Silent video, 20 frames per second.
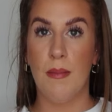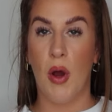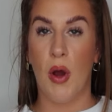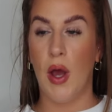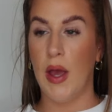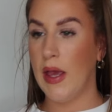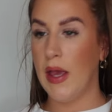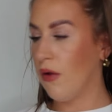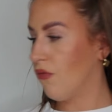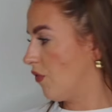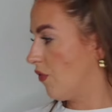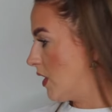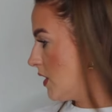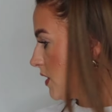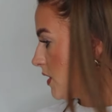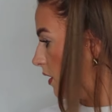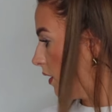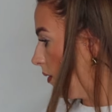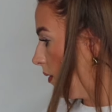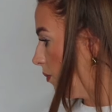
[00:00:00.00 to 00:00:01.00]
my
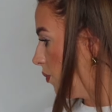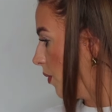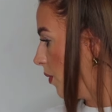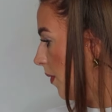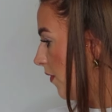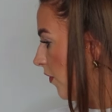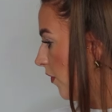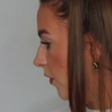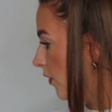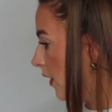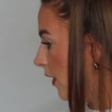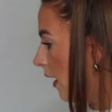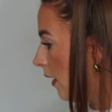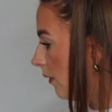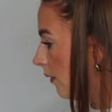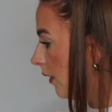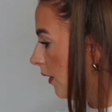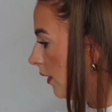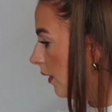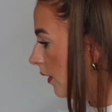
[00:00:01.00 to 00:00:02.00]
recent, put my phone
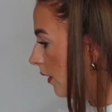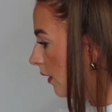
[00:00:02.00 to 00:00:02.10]
down.